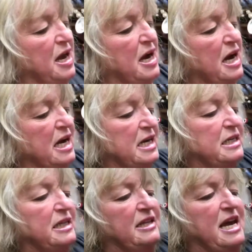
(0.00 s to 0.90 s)
and
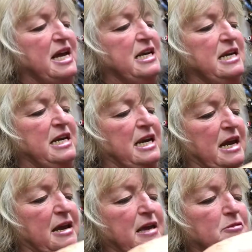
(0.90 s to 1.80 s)
then
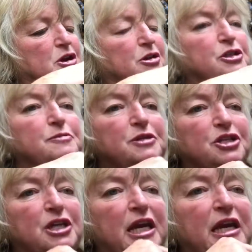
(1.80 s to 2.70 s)
I am going to
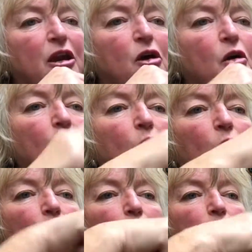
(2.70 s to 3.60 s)
machine
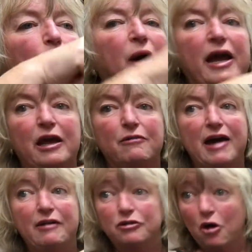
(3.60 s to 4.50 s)
all the way
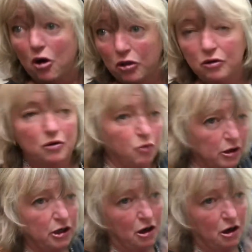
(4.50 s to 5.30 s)
around on the 1.5